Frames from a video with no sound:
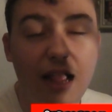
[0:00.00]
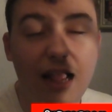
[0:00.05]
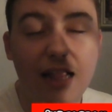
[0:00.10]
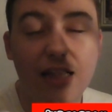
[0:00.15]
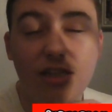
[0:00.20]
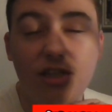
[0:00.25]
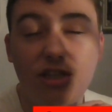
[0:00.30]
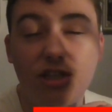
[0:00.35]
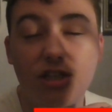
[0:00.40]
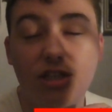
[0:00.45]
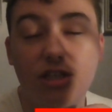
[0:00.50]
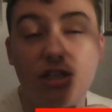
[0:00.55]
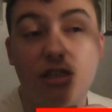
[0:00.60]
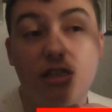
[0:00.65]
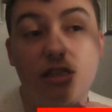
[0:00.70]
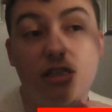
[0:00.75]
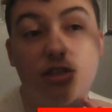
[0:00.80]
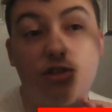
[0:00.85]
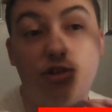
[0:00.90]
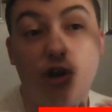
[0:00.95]
It's
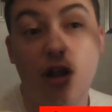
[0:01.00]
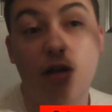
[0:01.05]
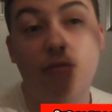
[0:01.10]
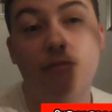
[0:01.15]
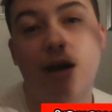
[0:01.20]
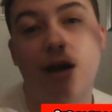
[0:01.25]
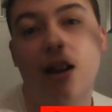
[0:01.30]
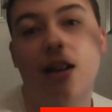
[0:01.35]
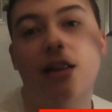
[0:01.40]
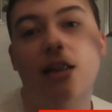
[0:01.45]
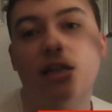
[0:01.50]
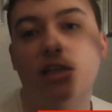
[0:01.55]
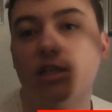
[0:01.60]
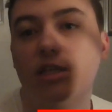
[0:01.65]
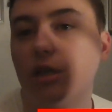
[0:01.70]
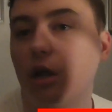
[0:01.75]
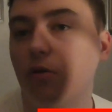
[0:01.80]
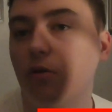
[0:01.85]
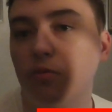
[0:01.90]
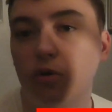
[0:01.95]
just Drayton Manor needs
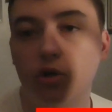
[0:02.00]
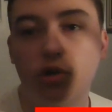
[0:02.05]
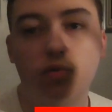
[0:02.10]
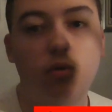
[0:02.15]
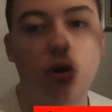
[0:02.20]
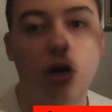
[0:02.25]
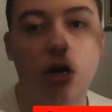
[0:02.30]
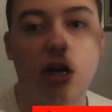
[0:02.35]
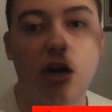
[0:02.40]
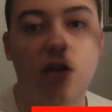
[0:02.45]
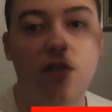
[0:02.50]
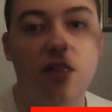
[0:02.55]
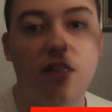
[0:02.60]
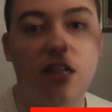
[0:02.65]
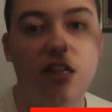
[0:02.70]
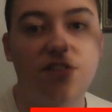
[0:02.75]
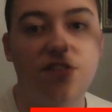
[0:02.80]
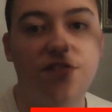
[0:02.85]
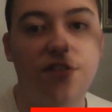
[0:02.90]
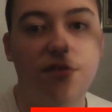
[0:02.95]
so much work over the
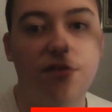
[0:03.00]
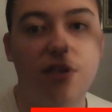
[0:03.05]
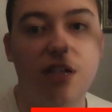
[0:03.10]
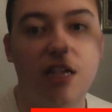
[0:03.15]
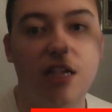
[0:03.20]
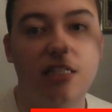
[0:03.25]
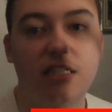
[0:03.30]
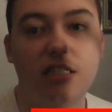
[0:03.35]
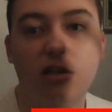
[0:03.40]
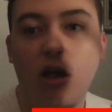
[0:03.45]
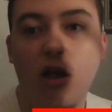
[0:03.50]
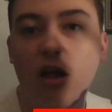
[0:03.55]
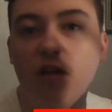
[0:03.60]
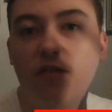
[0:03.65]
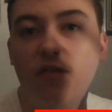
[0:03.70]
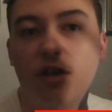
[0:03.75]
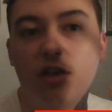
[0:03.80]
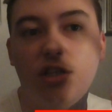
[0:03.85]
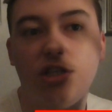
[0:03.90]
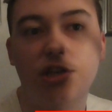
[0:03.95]
next few years. It's not
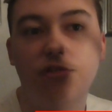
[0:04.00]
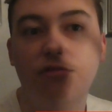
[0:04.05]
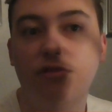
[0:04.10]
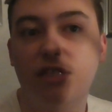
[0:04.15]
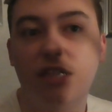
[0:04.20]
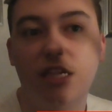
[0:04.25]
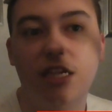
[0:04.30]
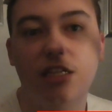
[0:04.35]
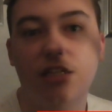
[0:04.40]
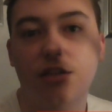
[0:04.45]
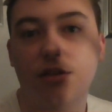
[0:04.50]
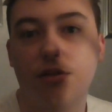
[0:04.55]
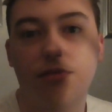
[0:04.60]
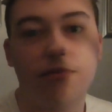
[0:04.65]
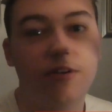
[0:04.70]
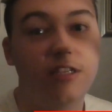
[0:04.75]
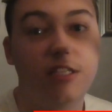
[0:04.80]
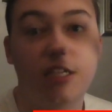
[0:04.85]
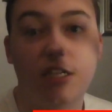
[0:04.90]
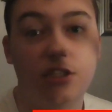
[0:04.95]
even a two season,
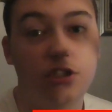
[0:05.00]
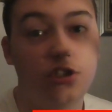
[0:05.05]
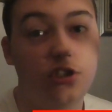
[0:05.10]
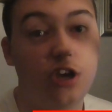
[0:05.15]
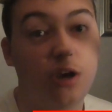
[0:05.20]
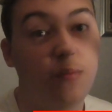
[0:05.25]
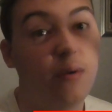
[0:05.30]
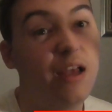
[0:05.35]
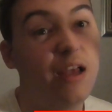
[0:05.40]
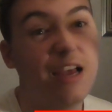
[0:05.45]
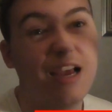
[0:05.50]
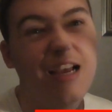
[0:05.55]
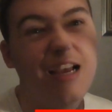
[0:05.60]
three season job.